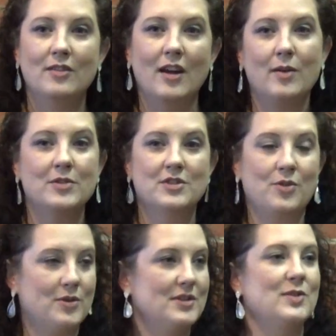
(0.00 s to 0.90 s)
I was just
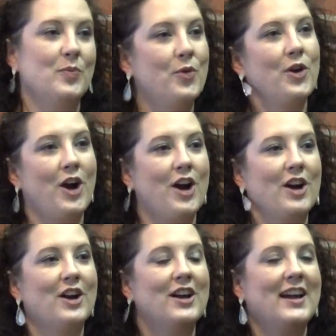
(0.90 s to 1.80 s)
going to support
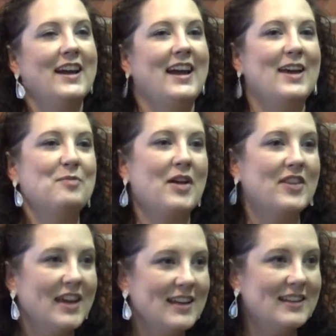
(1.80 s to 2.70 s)
her. And by
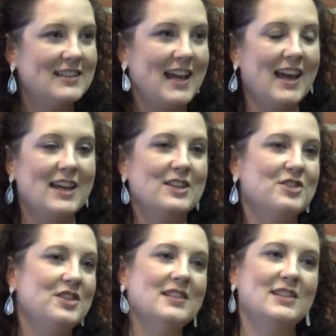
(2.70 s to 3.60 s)
the end of the day,
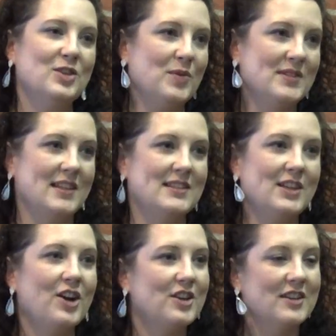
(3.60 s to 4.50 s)
she still was
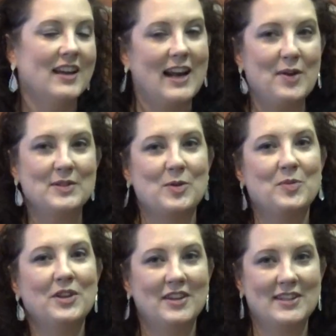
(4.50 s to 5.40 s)
uncertain, and I was
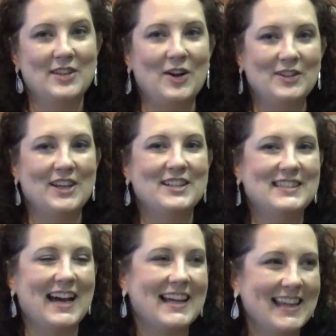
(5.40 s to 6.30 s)
completely sold on
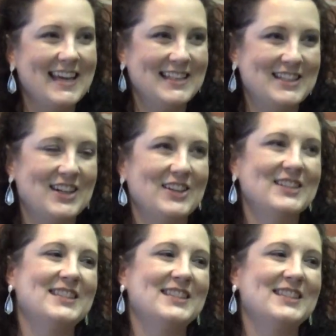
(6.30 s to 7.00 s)
Southeastern.